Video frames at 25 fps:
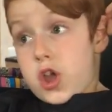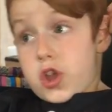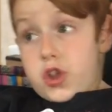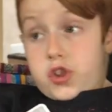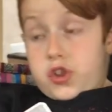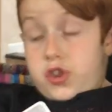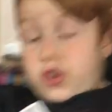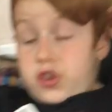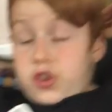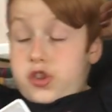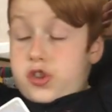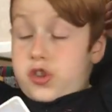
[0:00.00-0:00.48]

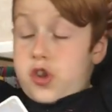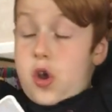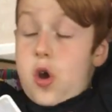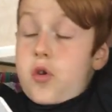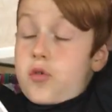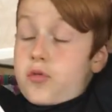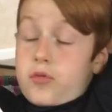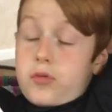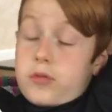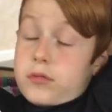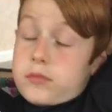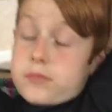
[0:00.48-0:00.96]

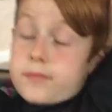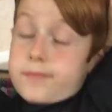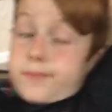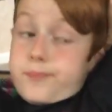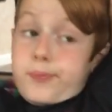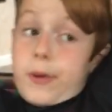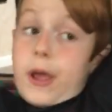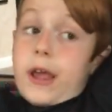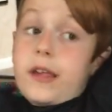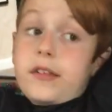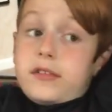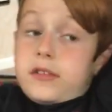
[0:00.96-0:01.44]
So
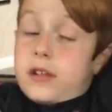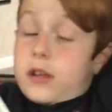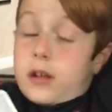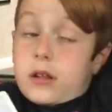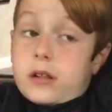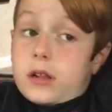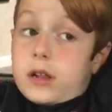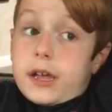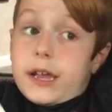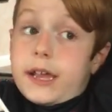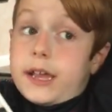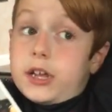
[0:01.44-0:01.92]

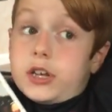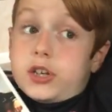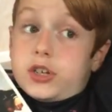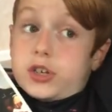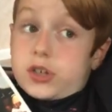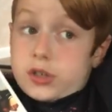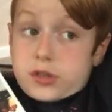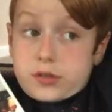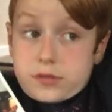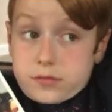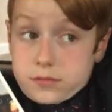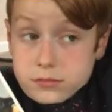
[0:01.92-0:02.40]
basically, he
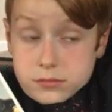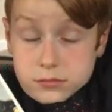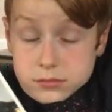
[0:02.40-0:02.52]
just